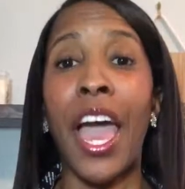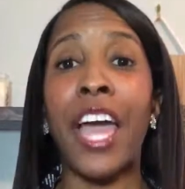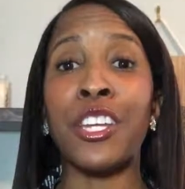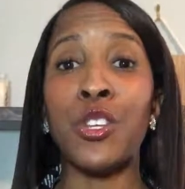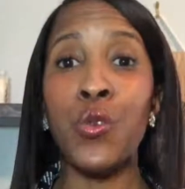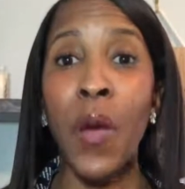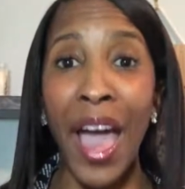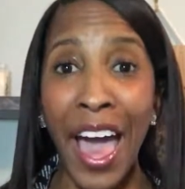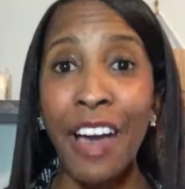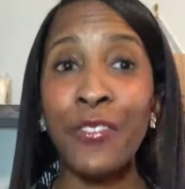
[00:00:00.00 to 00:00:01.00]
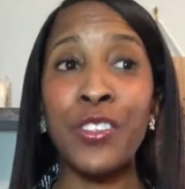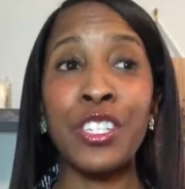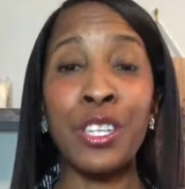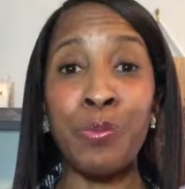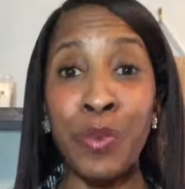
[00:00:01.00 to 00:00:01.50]
And you have
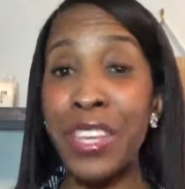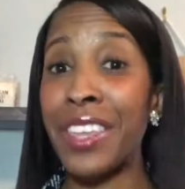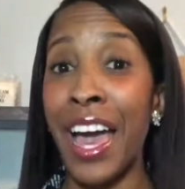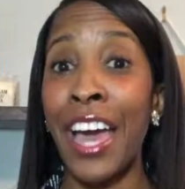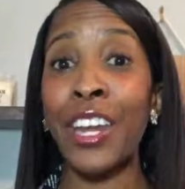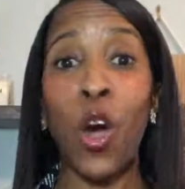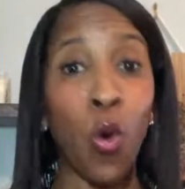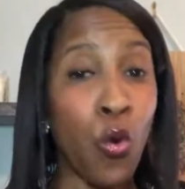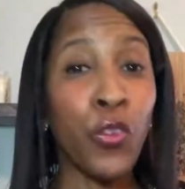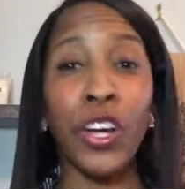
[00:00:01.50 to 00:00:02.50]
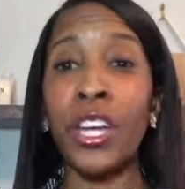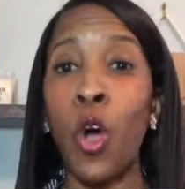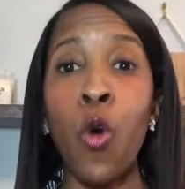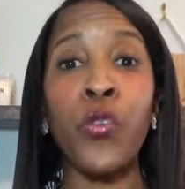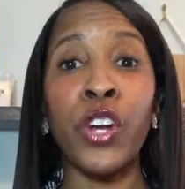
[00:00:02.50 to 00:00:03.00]
to be that over and
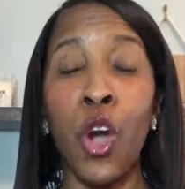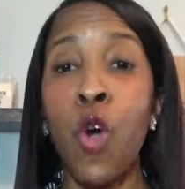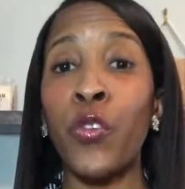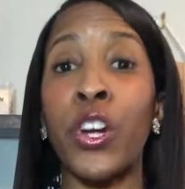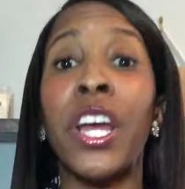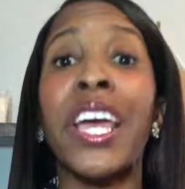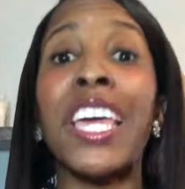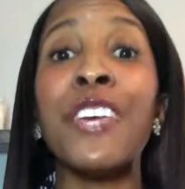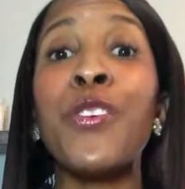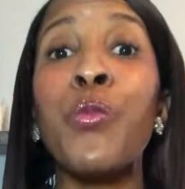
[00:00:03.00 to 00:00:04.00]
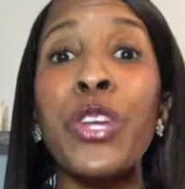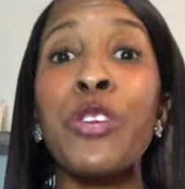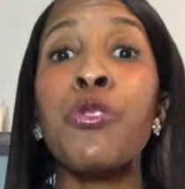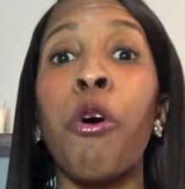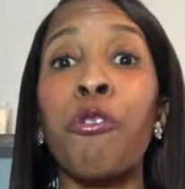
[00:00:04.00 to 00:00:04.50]
over and over, even when
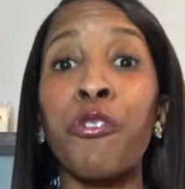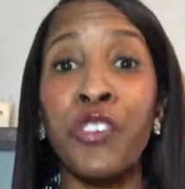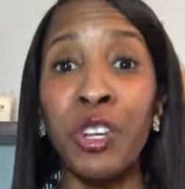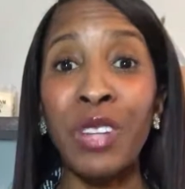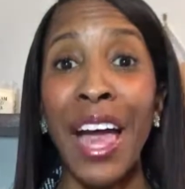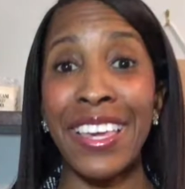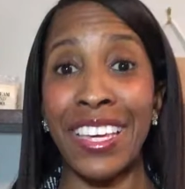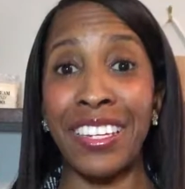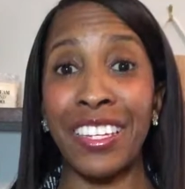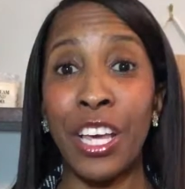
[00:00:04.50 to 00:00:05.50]
you don't feel like it.